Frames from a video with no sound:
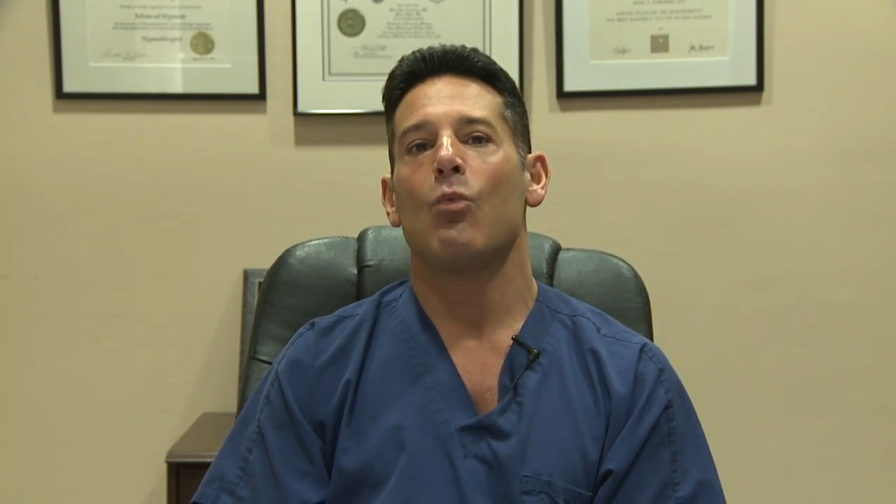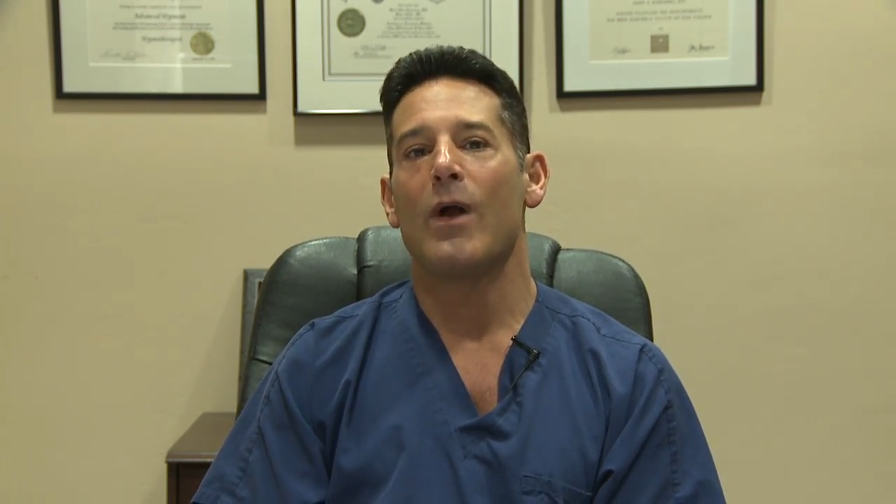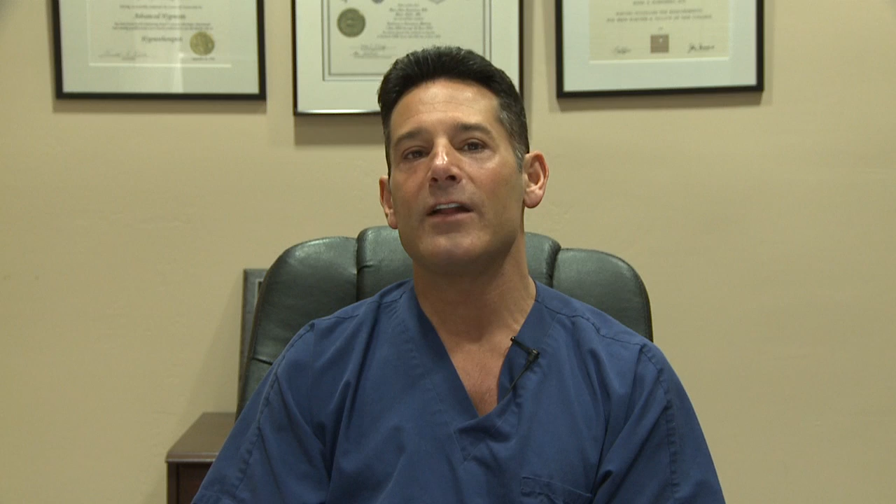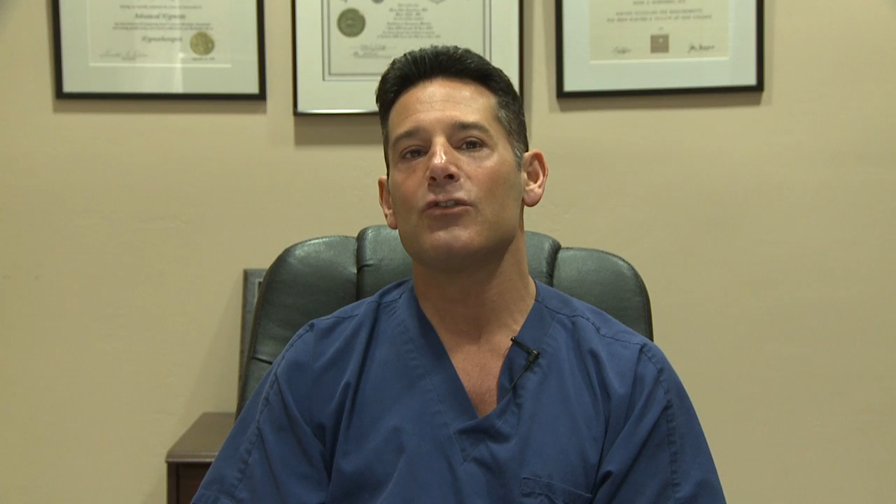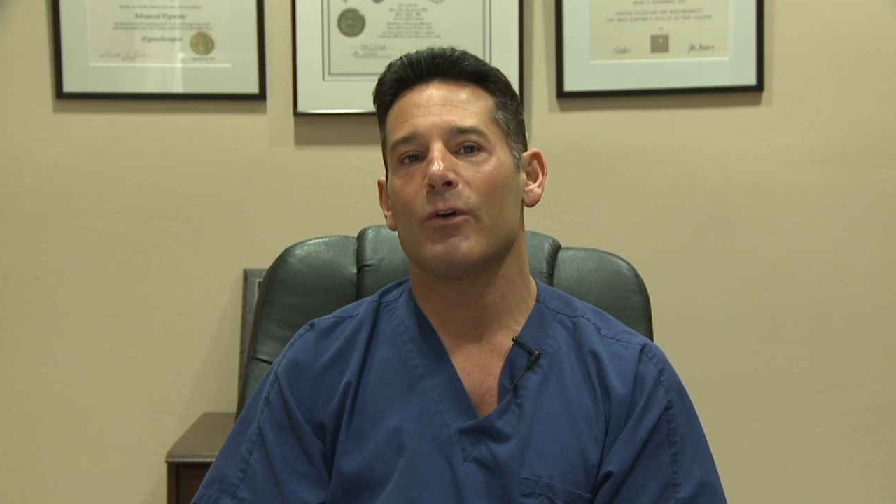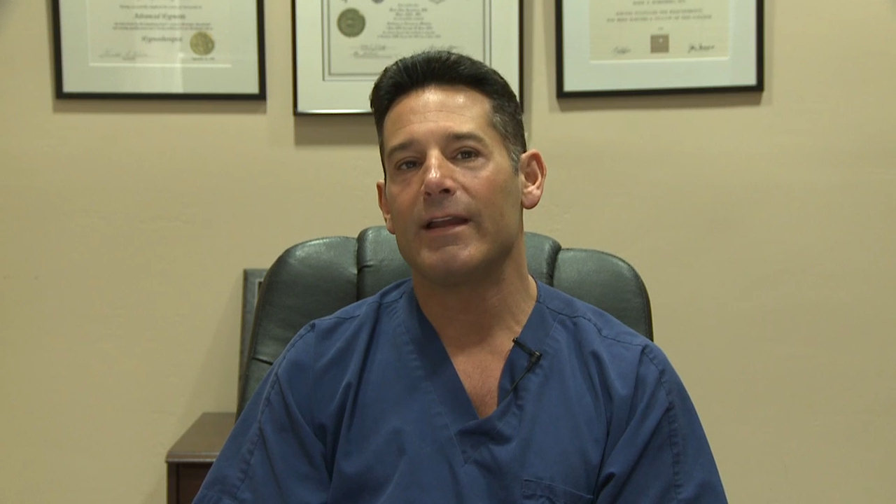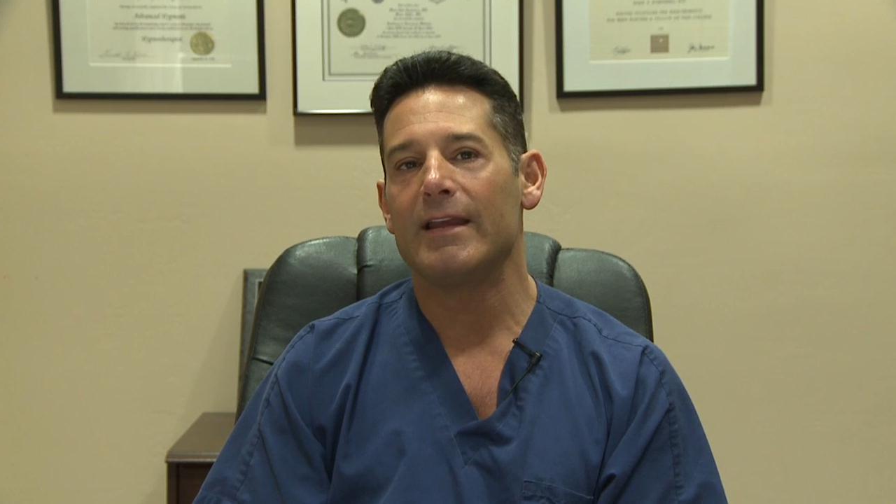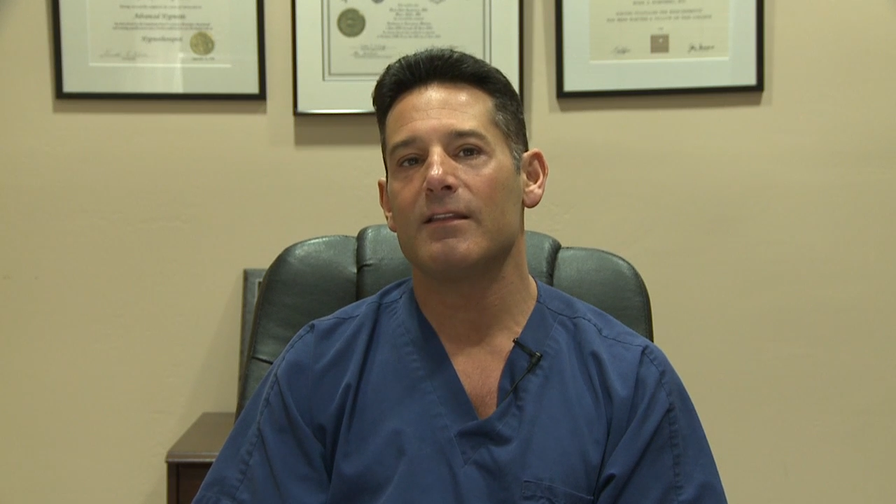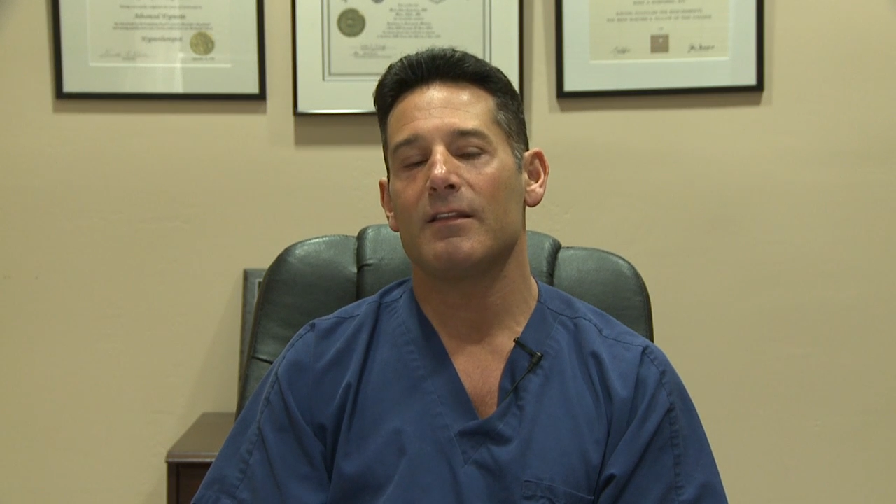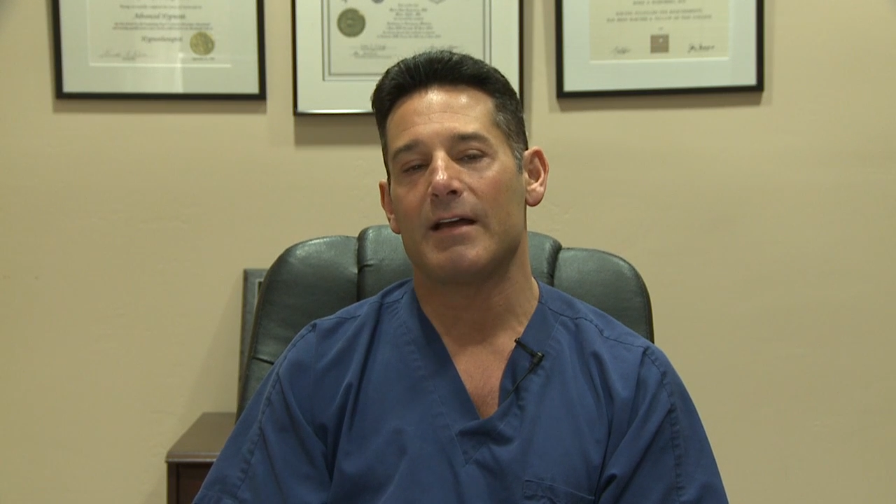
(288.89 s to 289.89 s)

when you're in